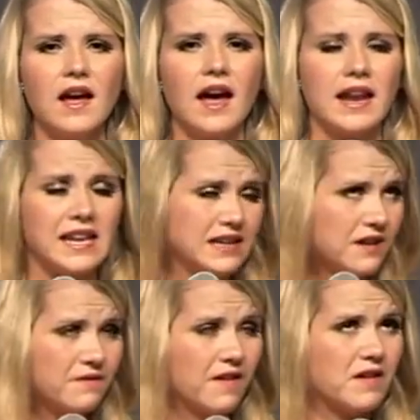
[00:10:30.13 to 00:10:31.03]
And I ended
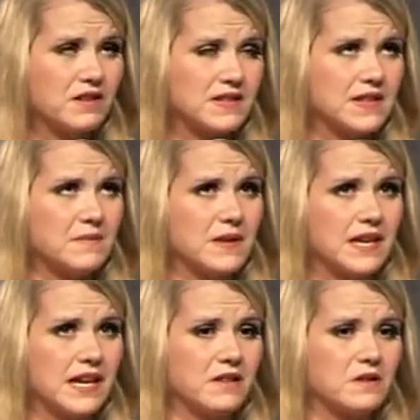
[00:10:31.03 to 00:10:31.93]
up falling asleep
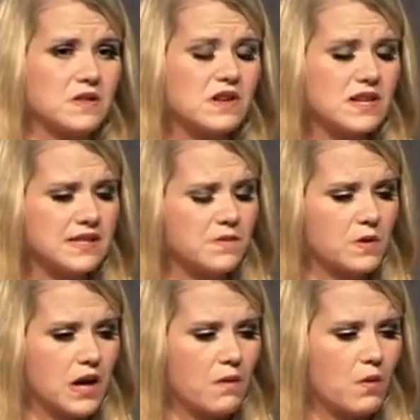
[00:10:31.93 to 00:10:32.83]
thinking those thoughts. And
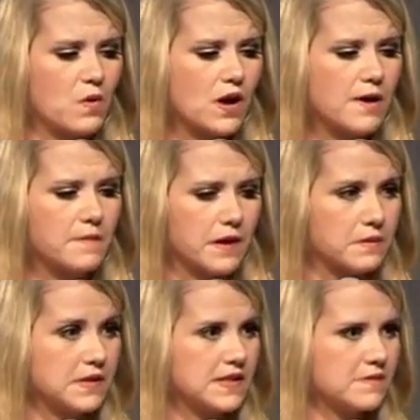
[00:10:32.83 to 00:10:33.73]
when I woke up, there
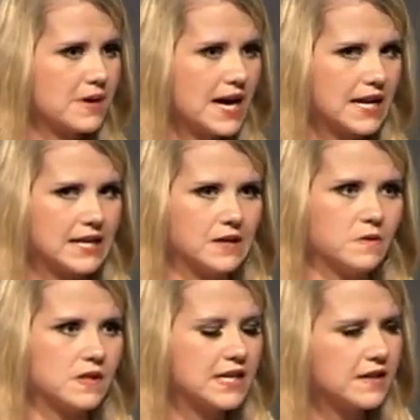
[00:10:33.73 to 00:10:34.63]
was this man and he
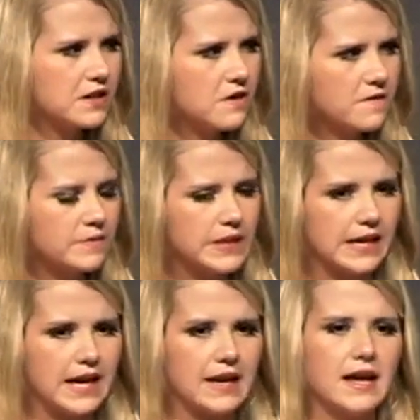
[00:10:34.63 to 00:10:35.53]
was kneeling over me
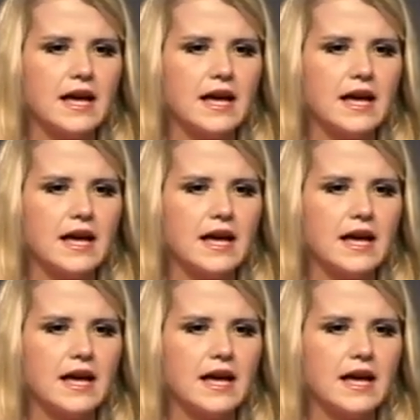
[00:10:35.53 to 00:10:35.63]
again.